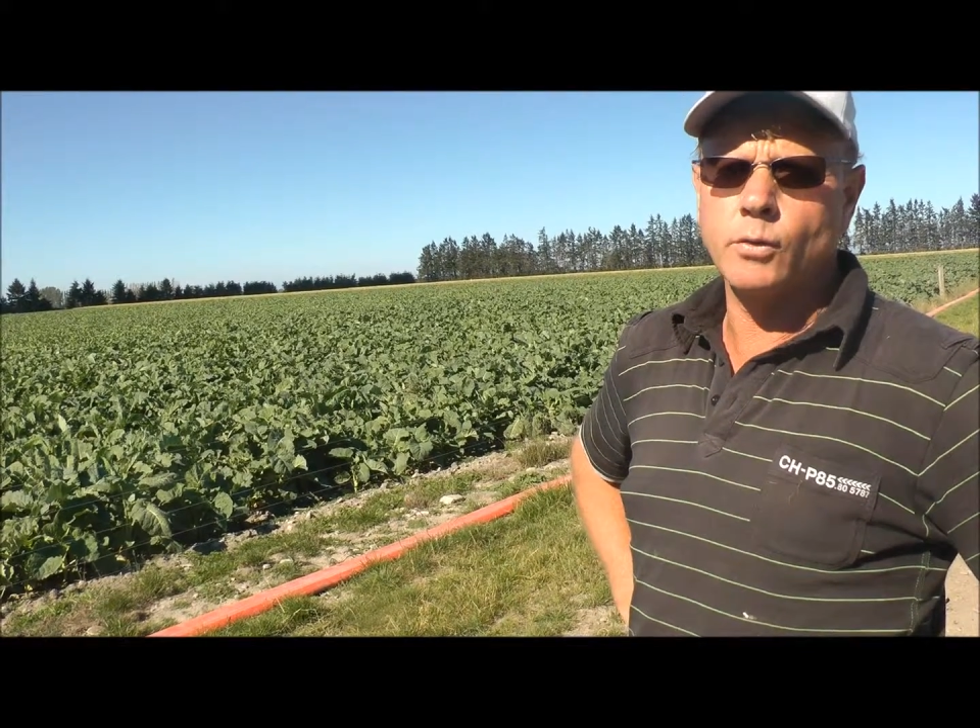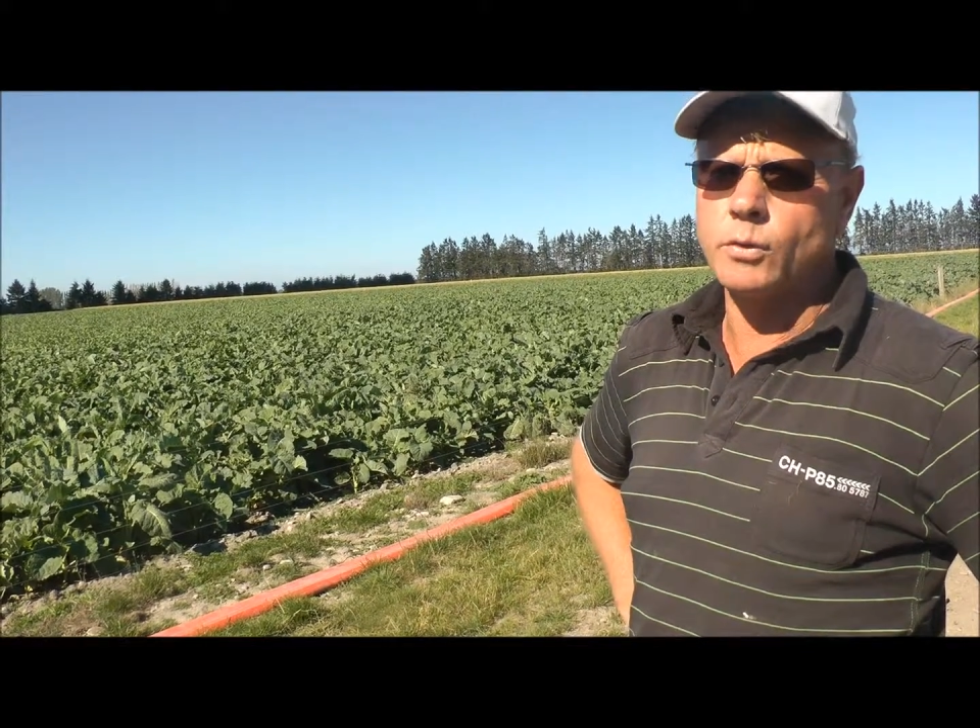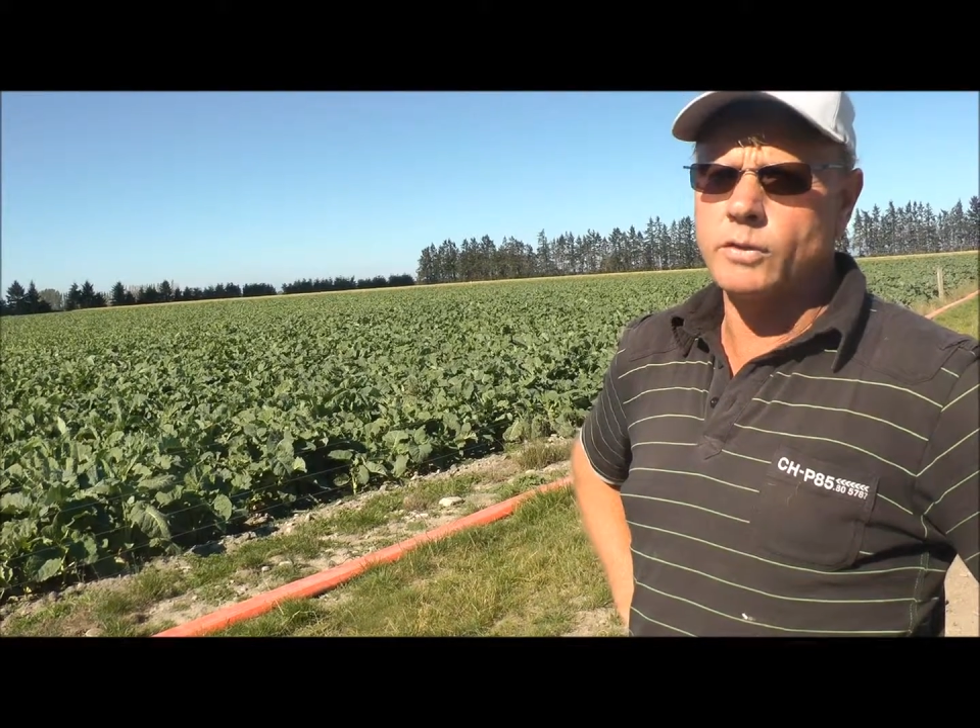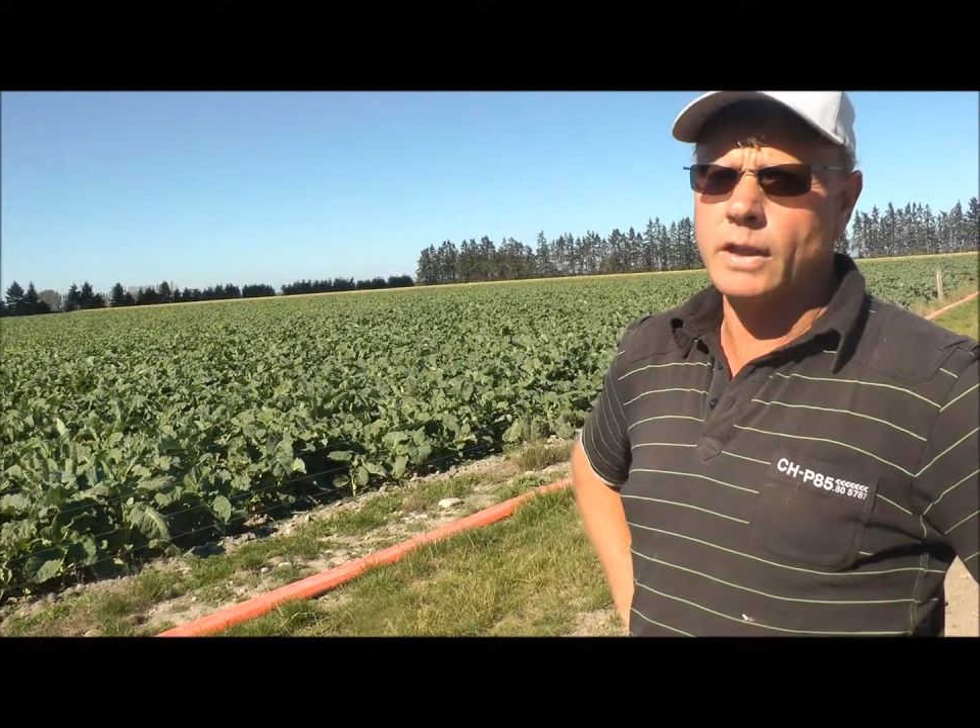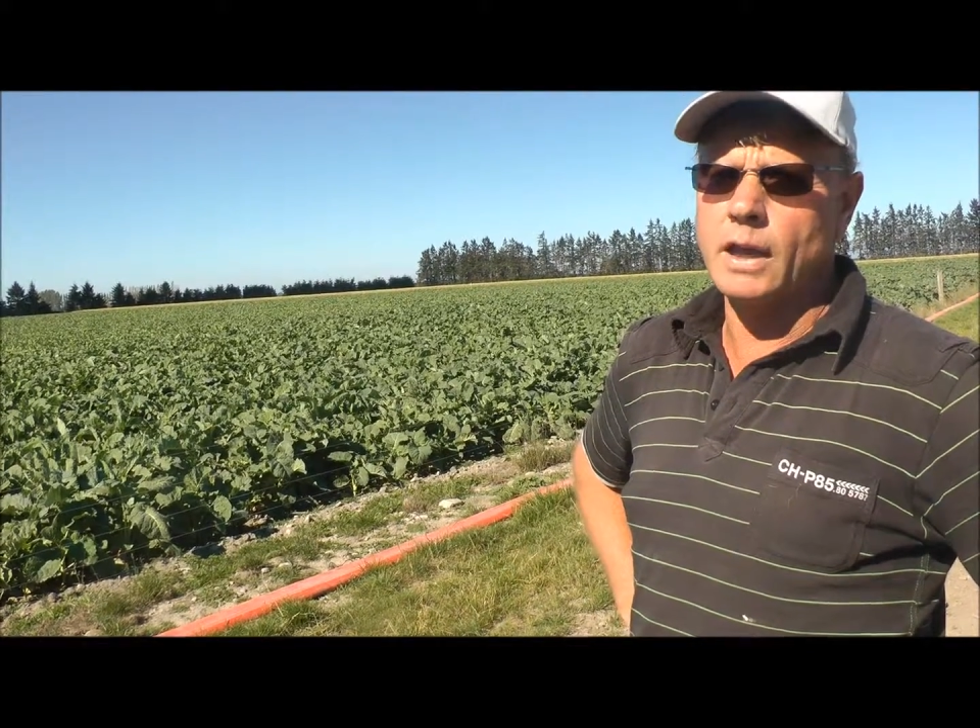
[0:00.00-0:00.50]
of
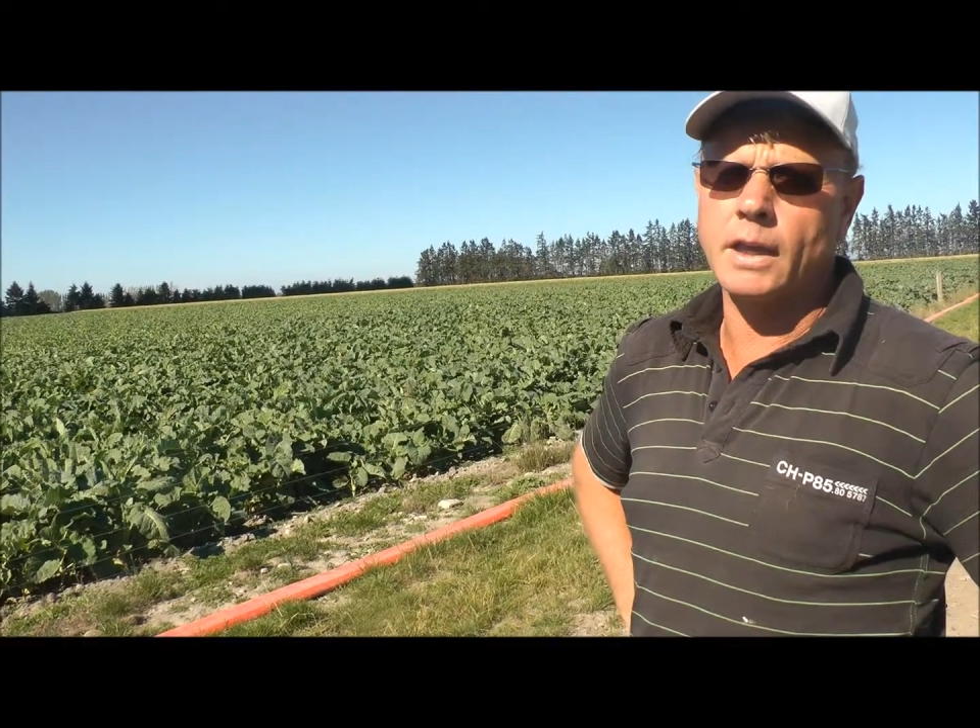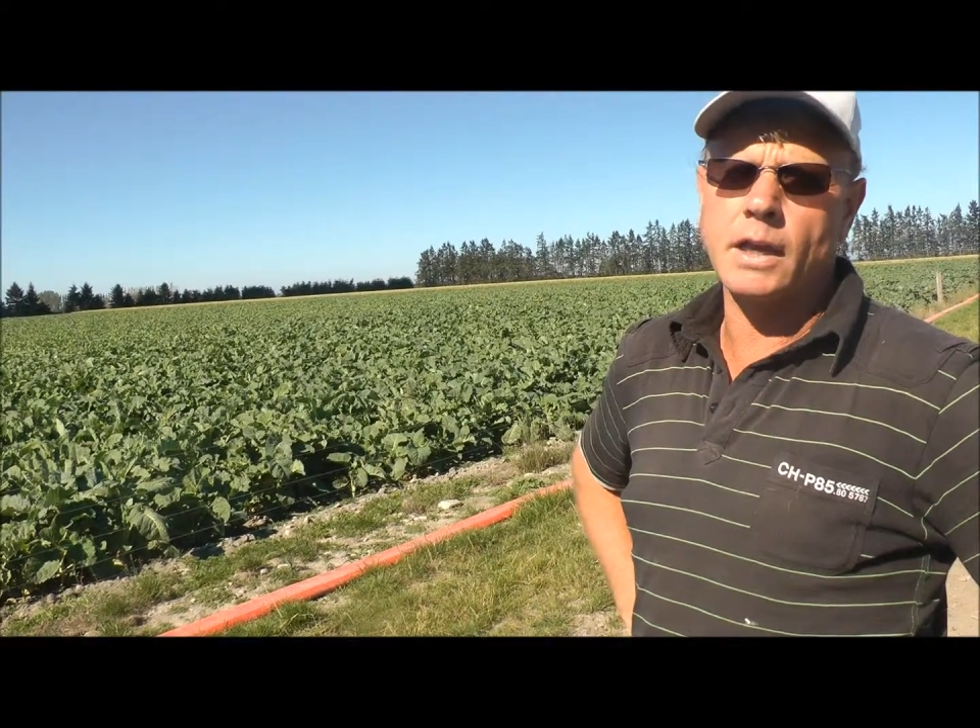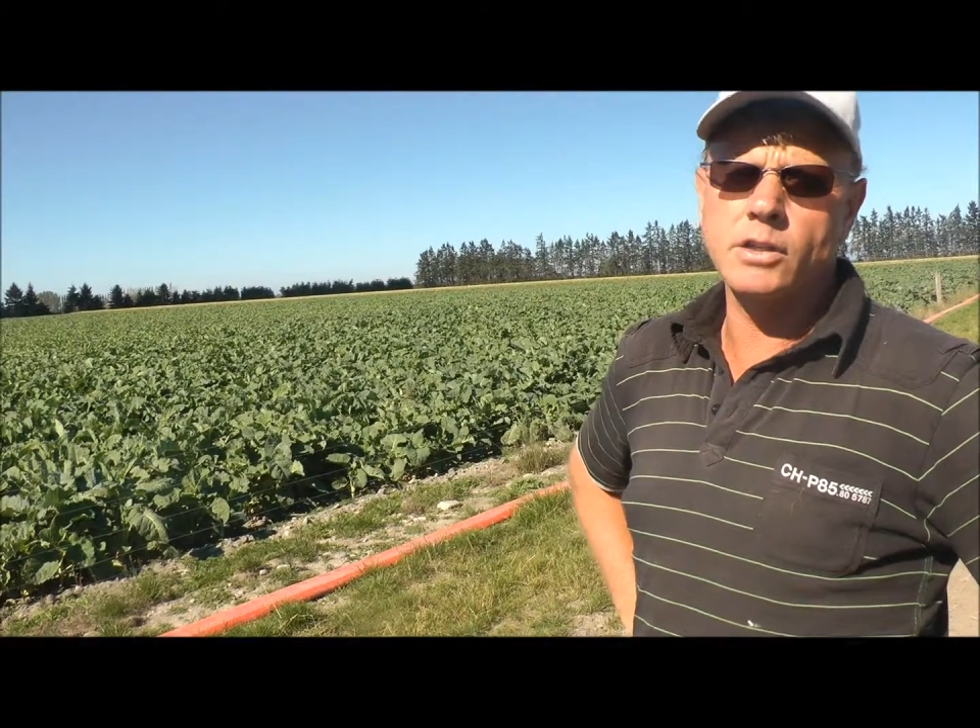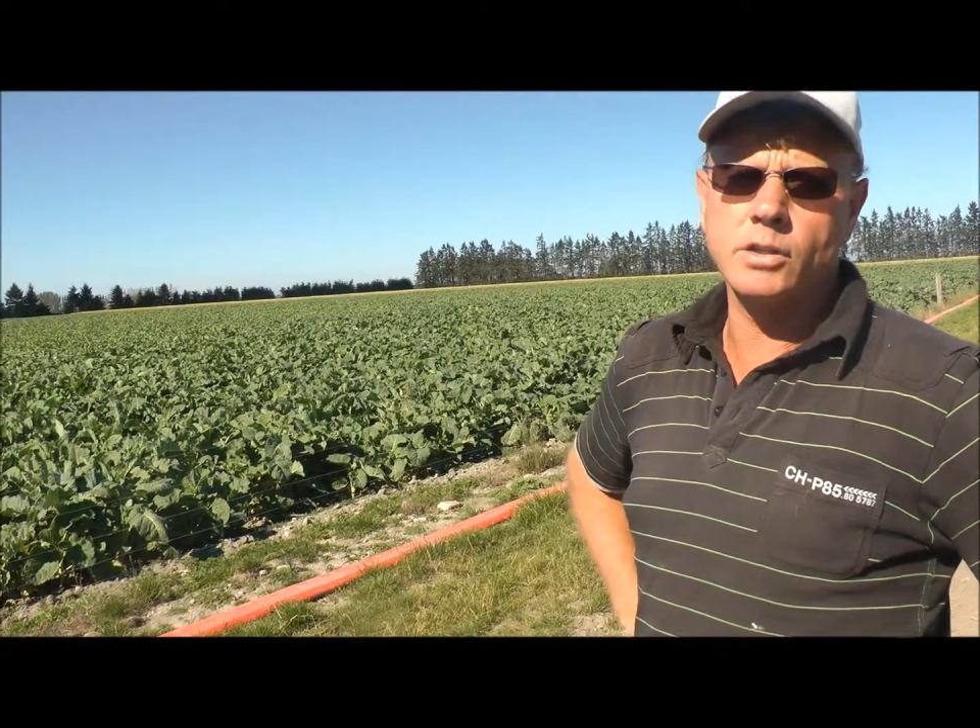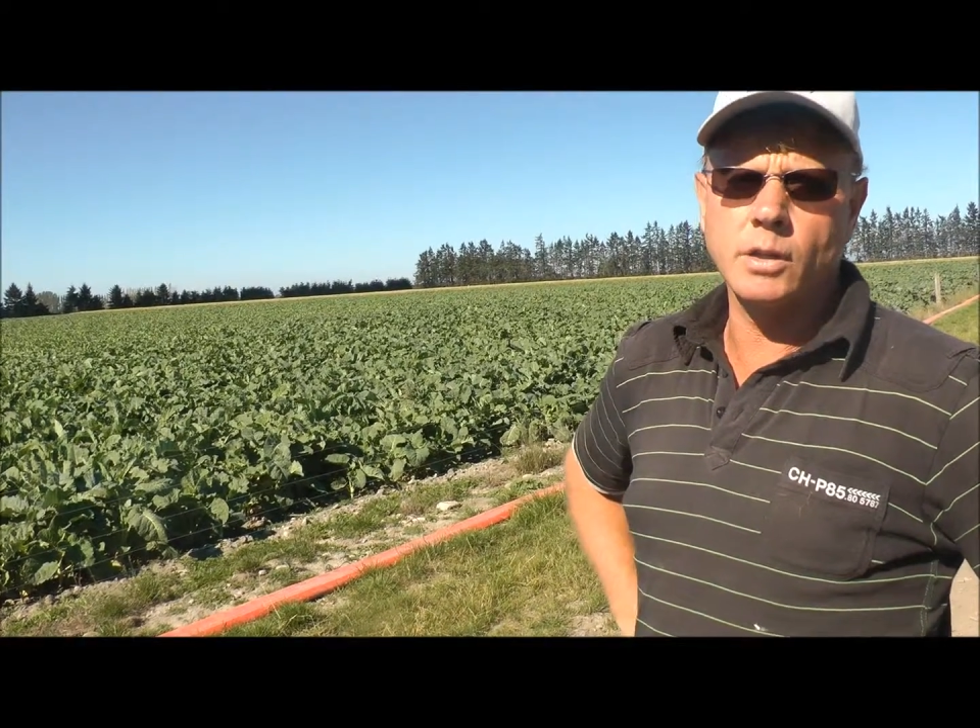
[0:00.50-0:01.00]
the
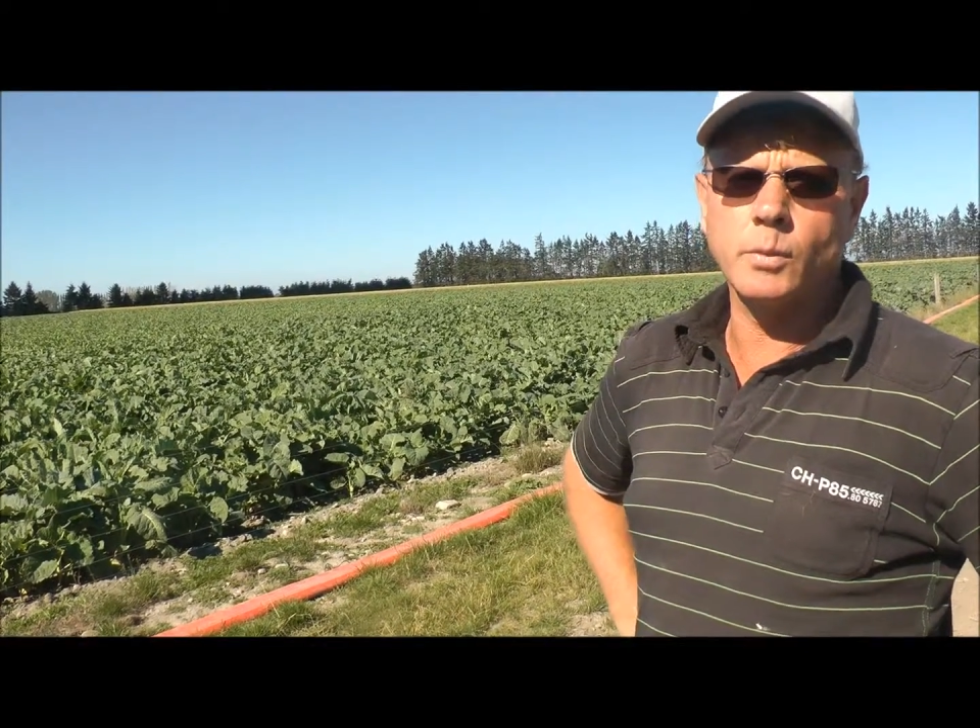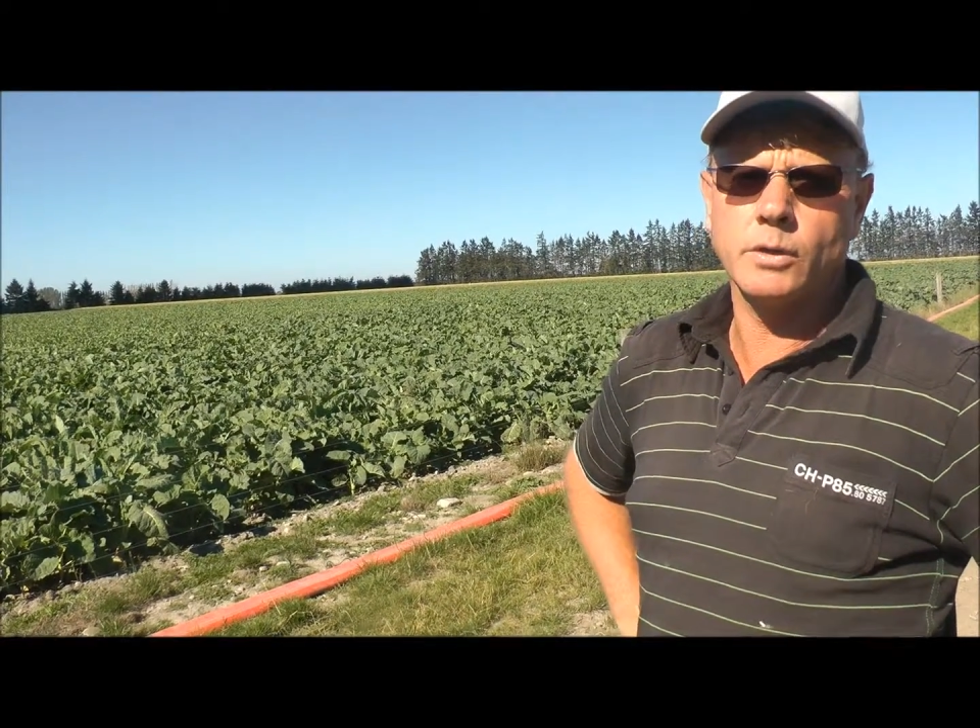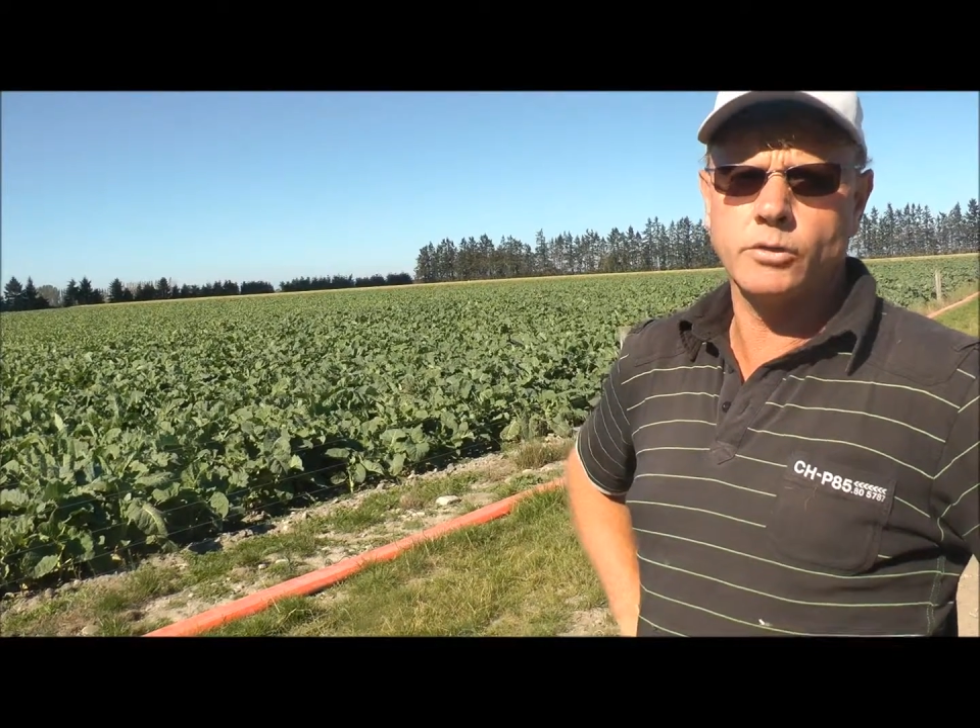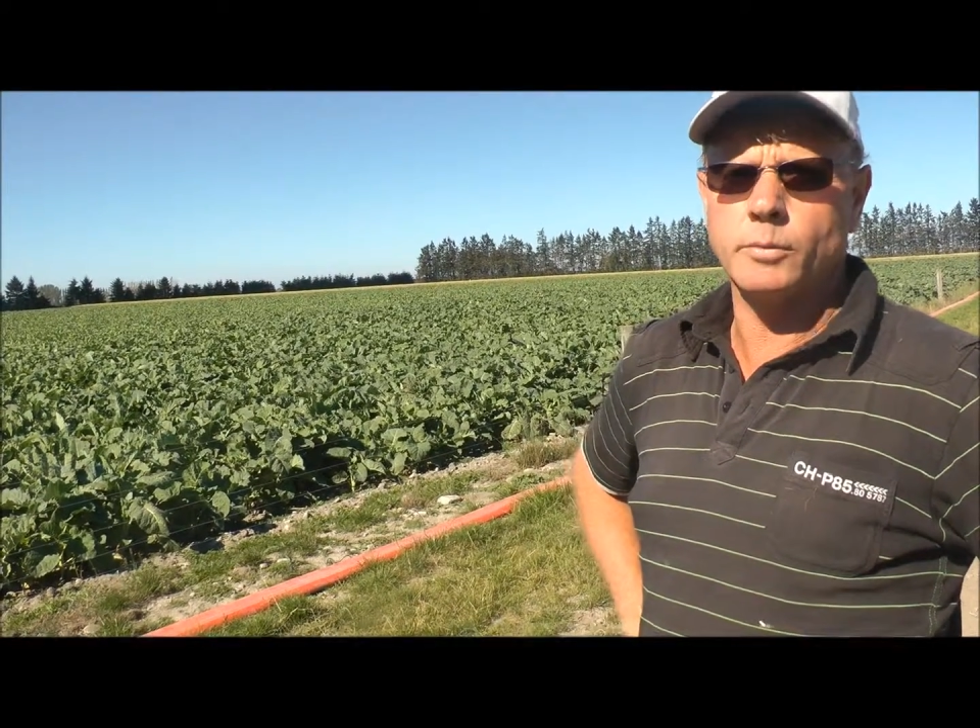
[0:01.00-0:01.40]
allocation that we